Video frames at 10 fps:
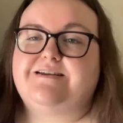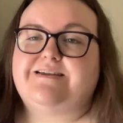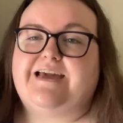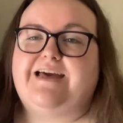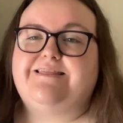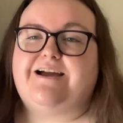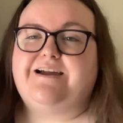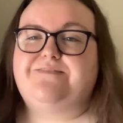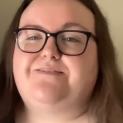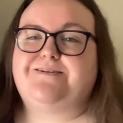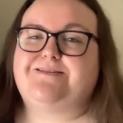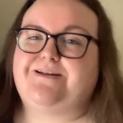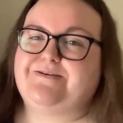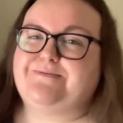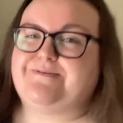Get a Life,
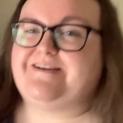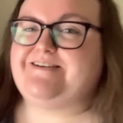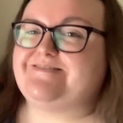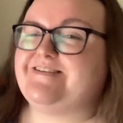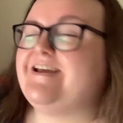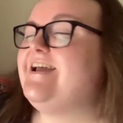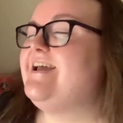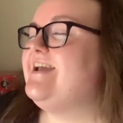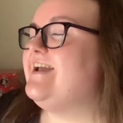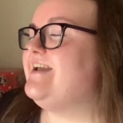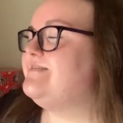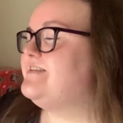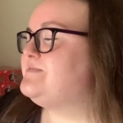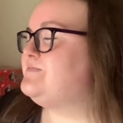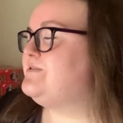Chloe Brown. In
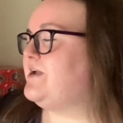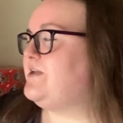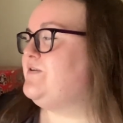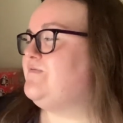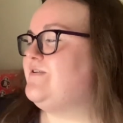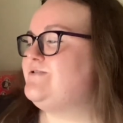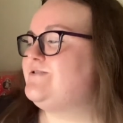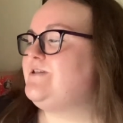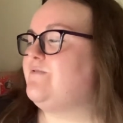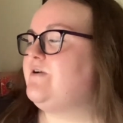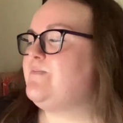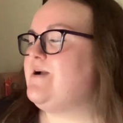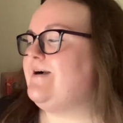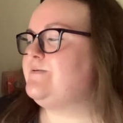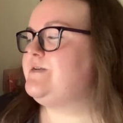this book, you follow Chloe
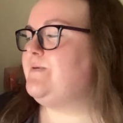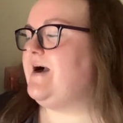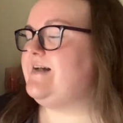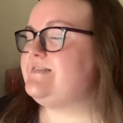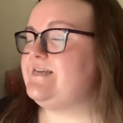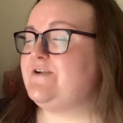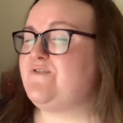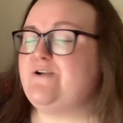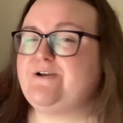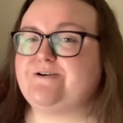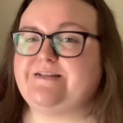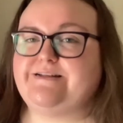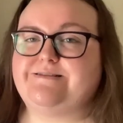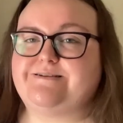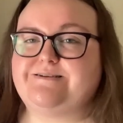Brown, who has a chronic
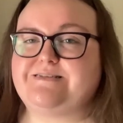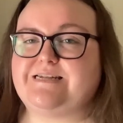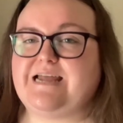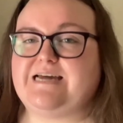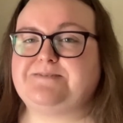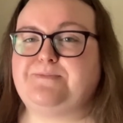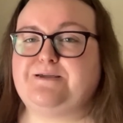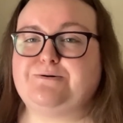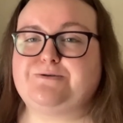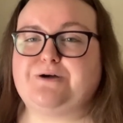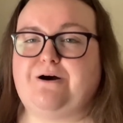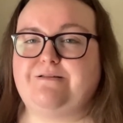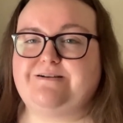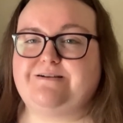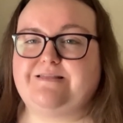illness and has been good all
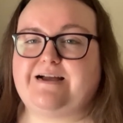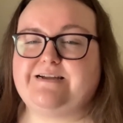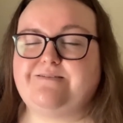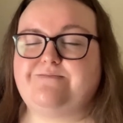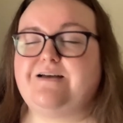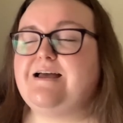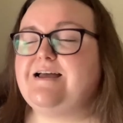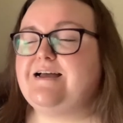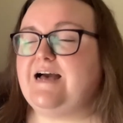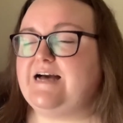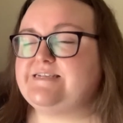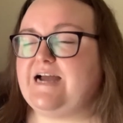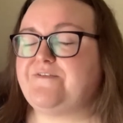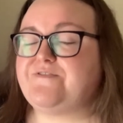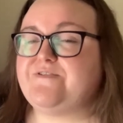her life, and
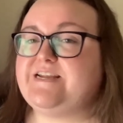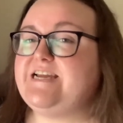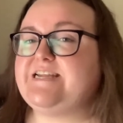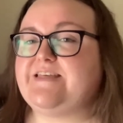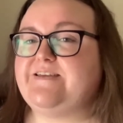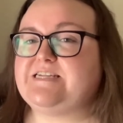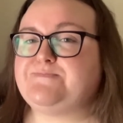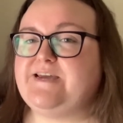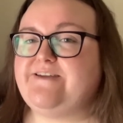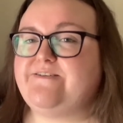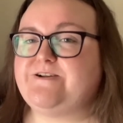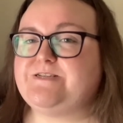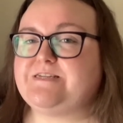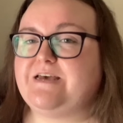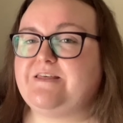after a near-death
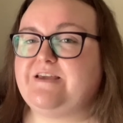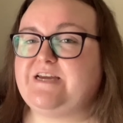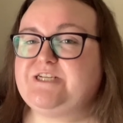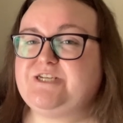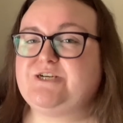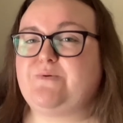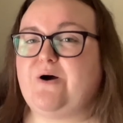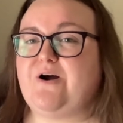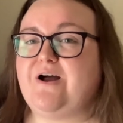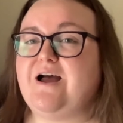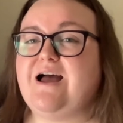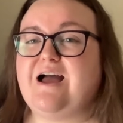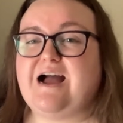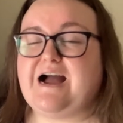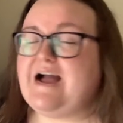experience, thinks, you know what?
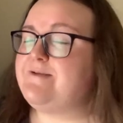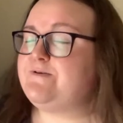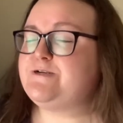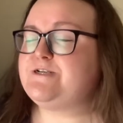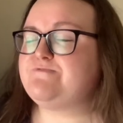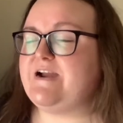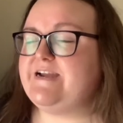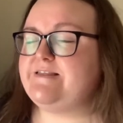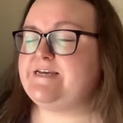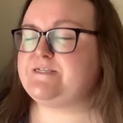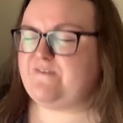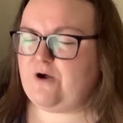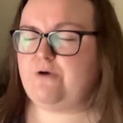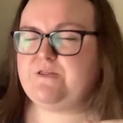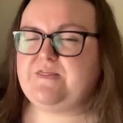I'm going to write a list of
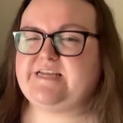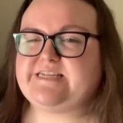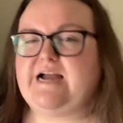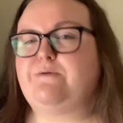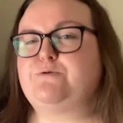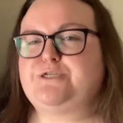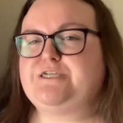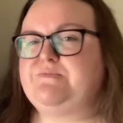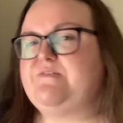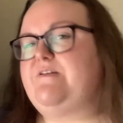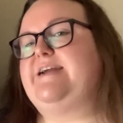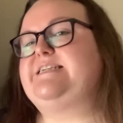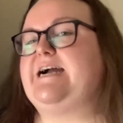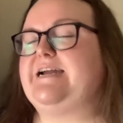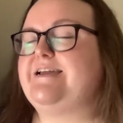all the things I want to do before I
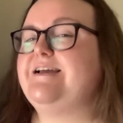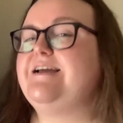die.